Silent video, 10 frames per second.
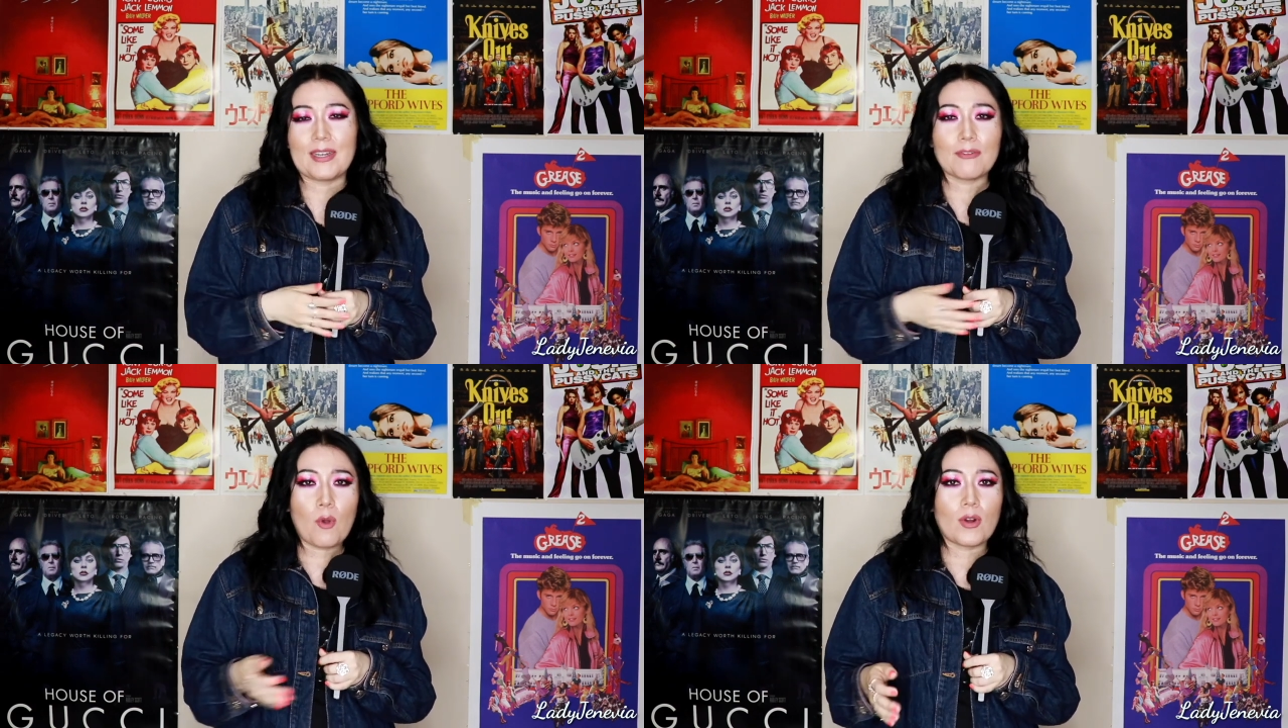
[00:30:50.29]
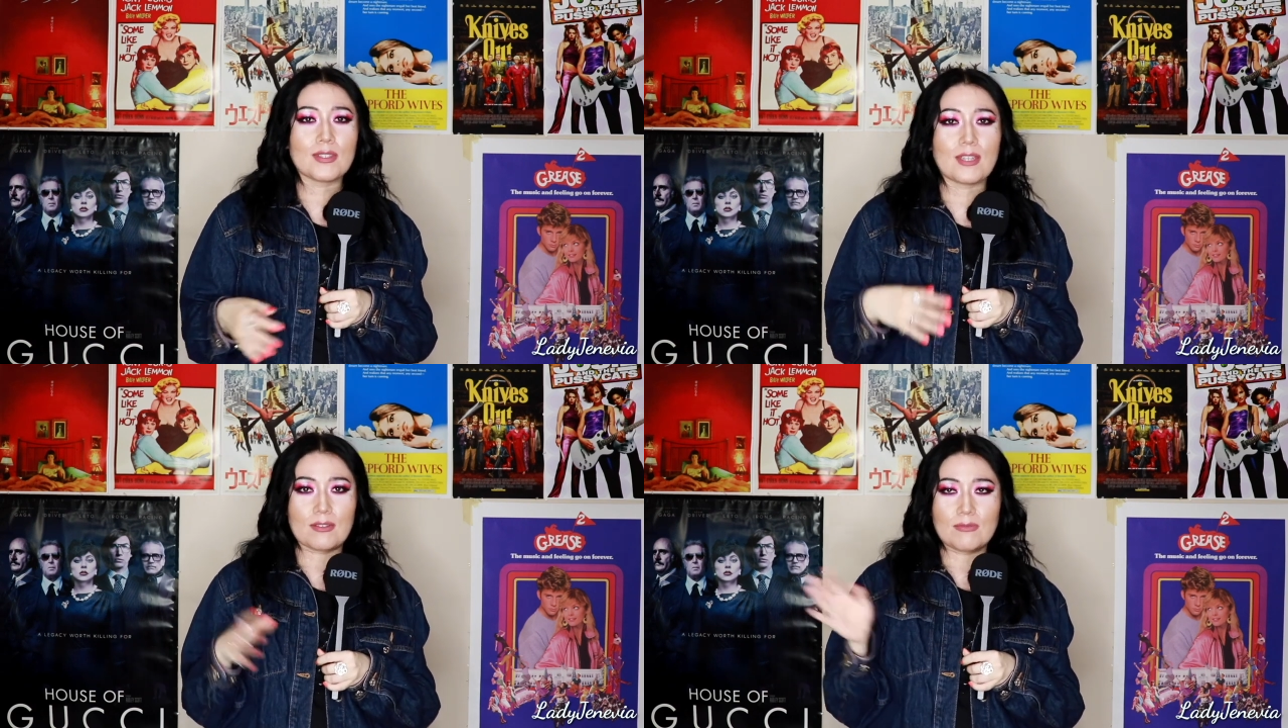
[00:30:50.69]
and of
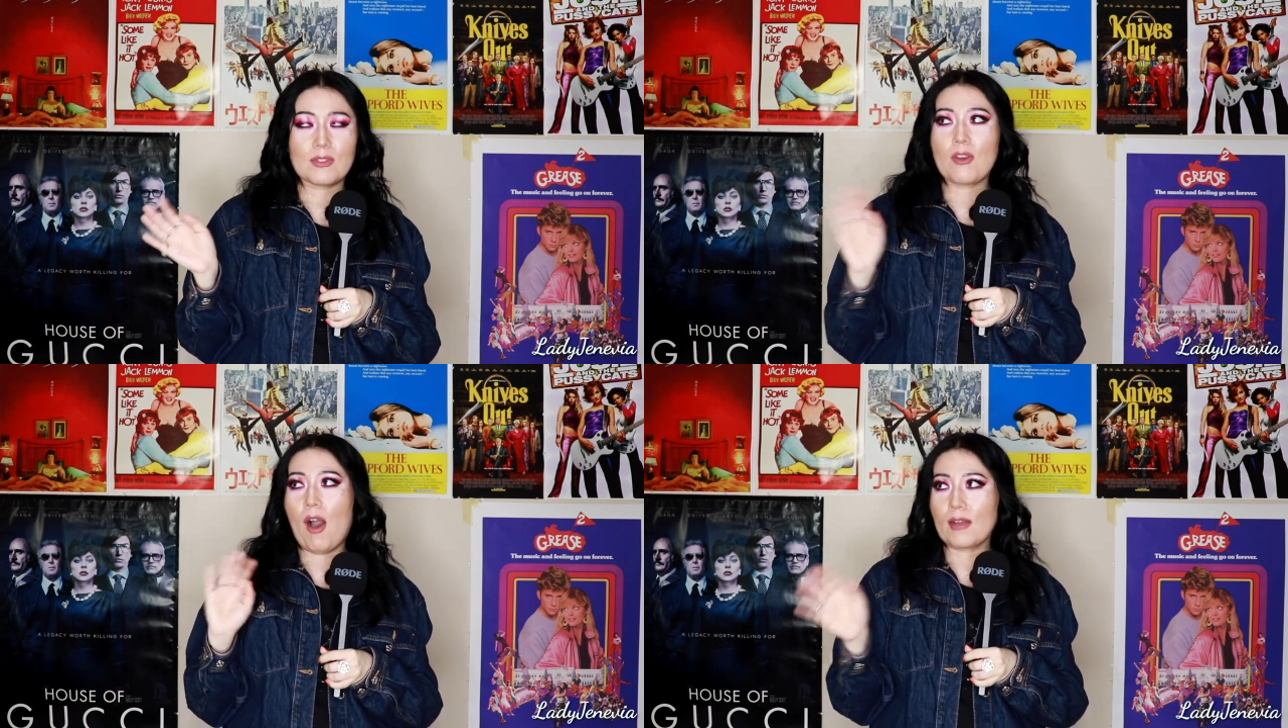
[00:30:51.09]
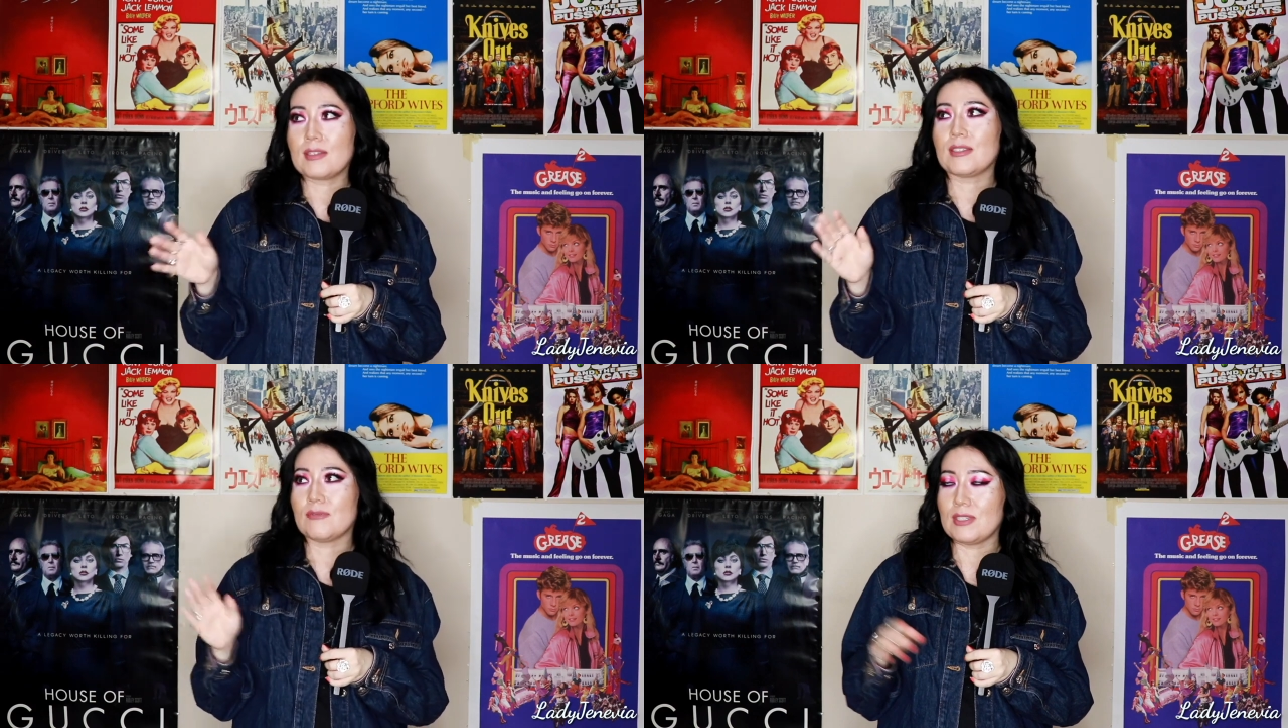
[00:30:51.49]
course there's
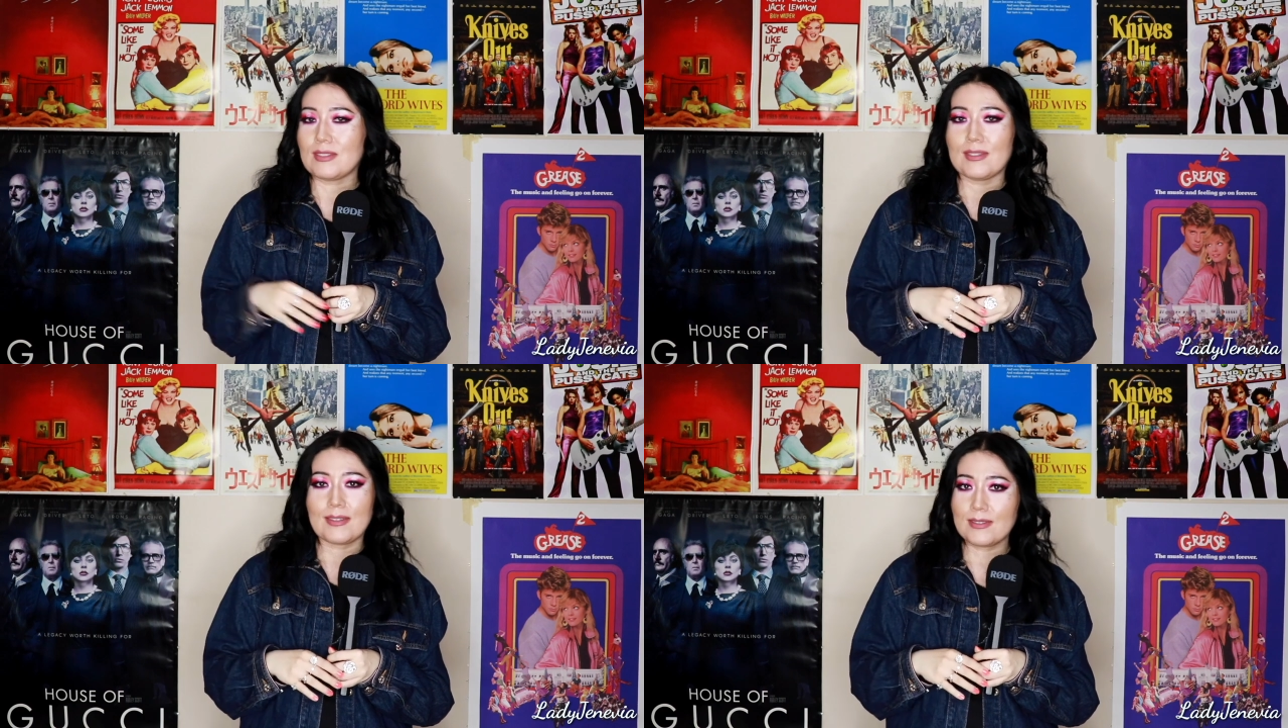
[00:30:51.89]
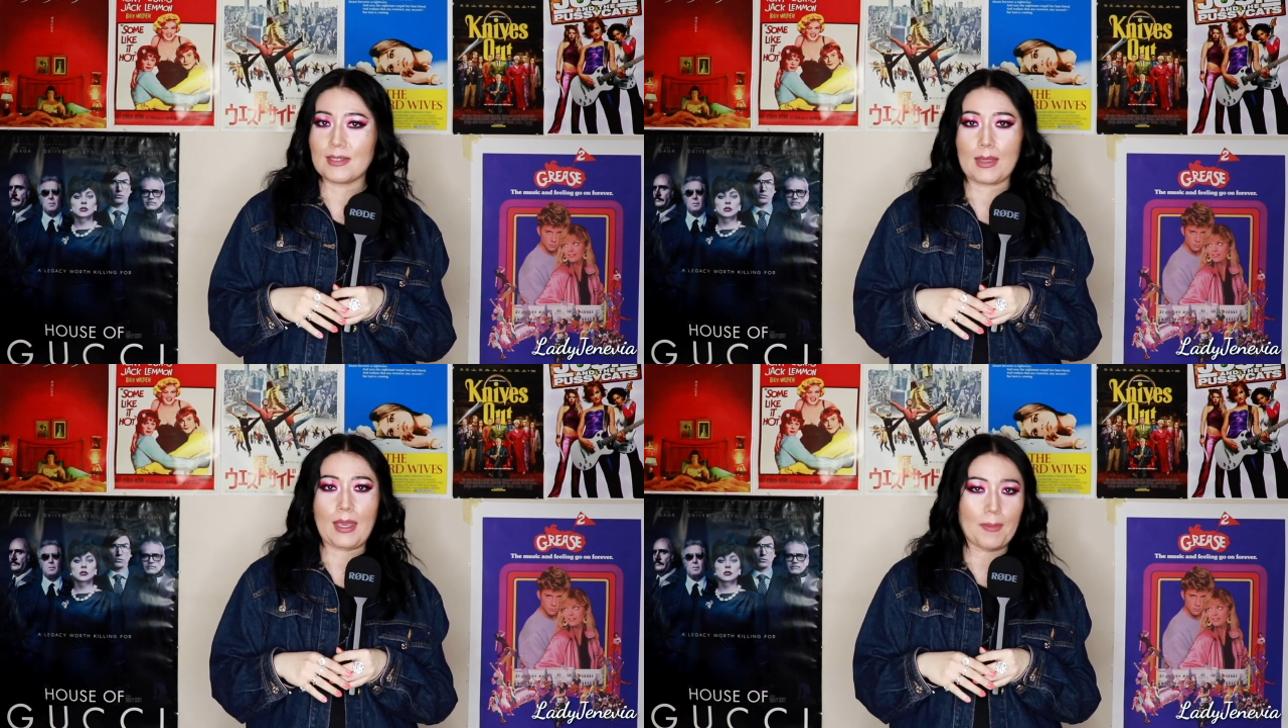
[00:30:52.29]
cognitive dissonance
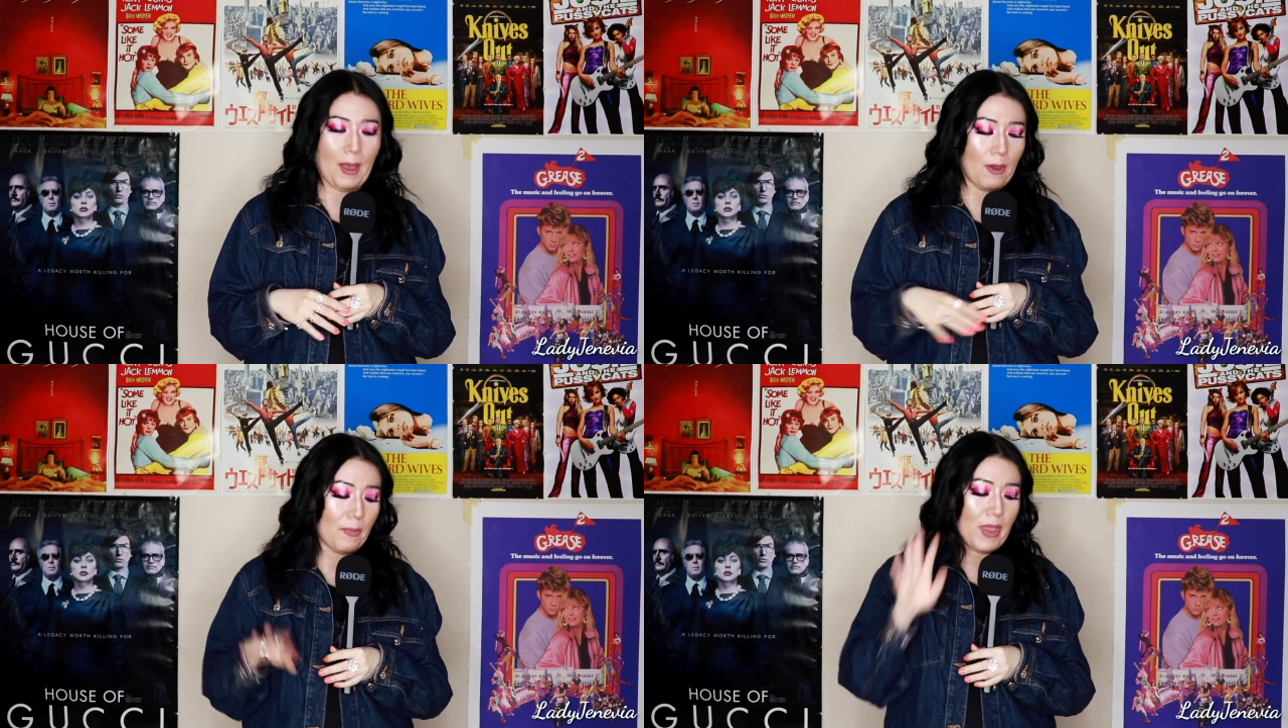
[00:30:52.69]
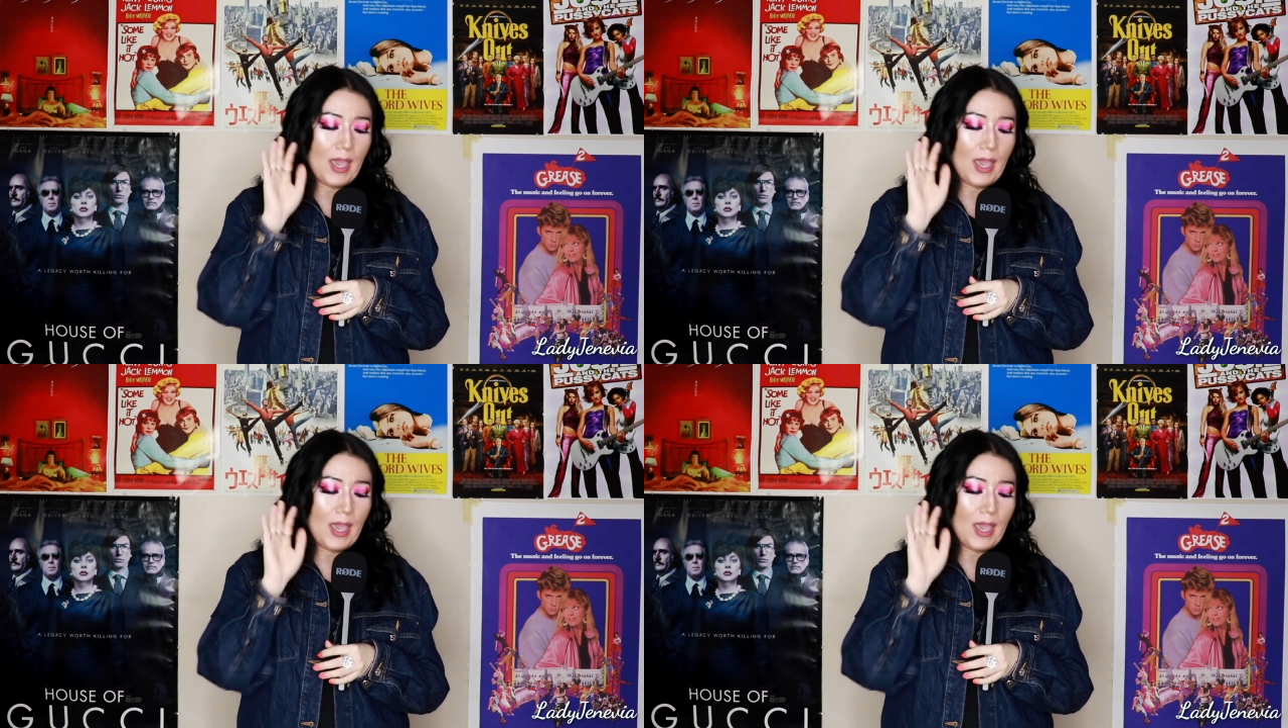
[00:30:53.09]
to think about.